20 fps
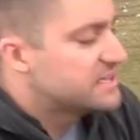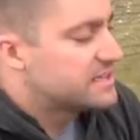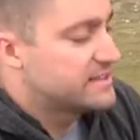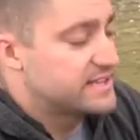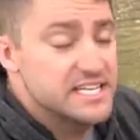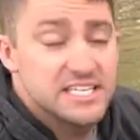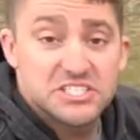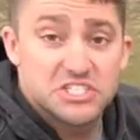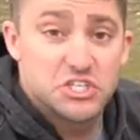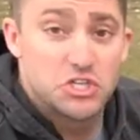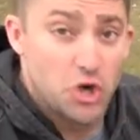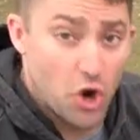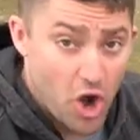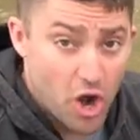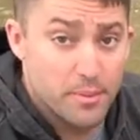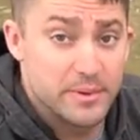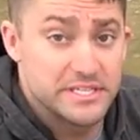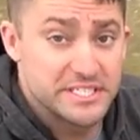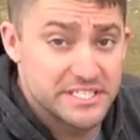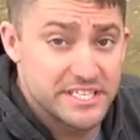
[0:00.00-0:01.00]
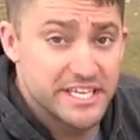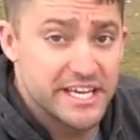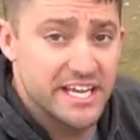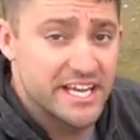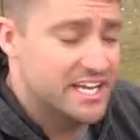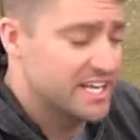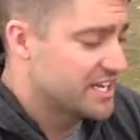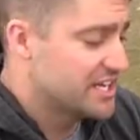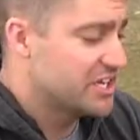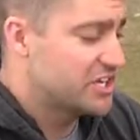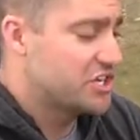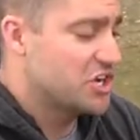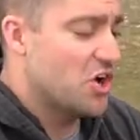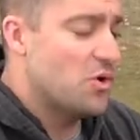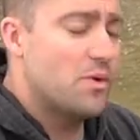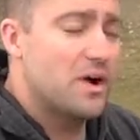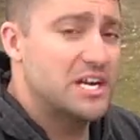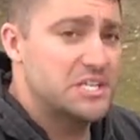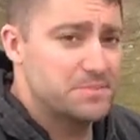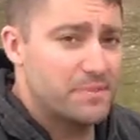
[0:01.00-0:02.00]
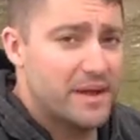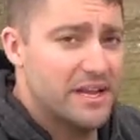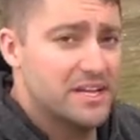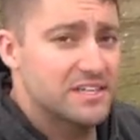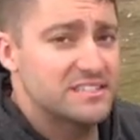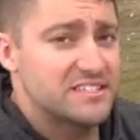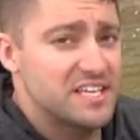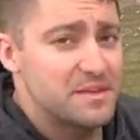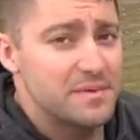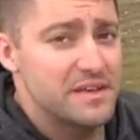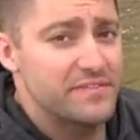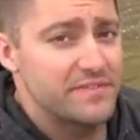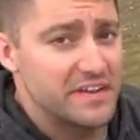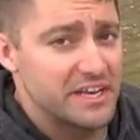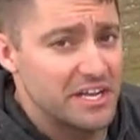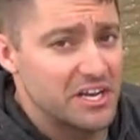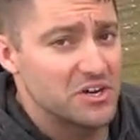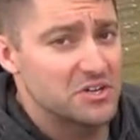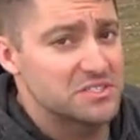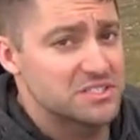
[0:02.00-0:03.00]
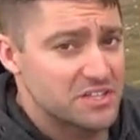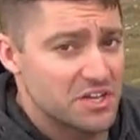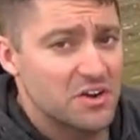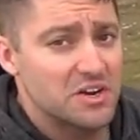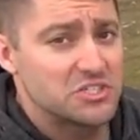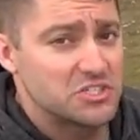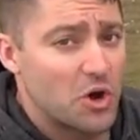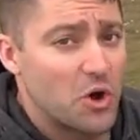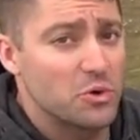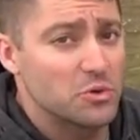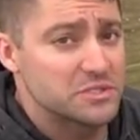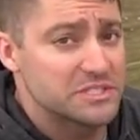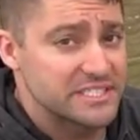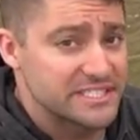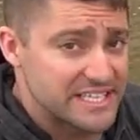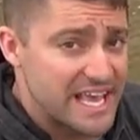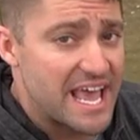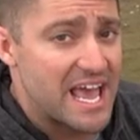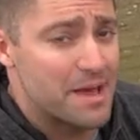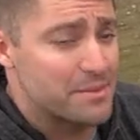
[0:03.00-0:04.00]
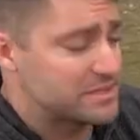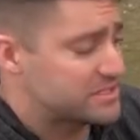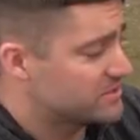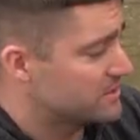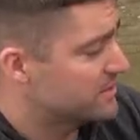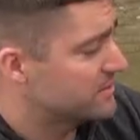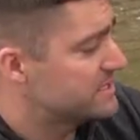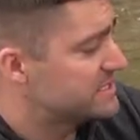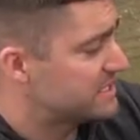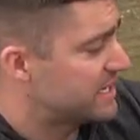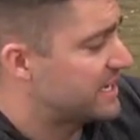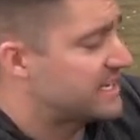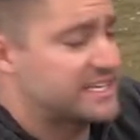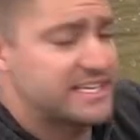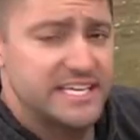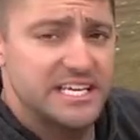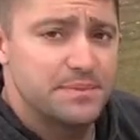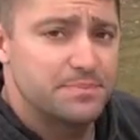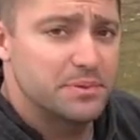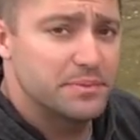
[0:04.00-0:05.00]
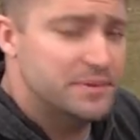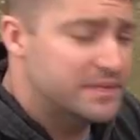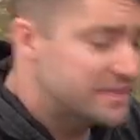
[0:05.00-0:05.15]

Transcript: This garbage thing, go watch my LTB videos. They're a total scam. It's the only reason I keep them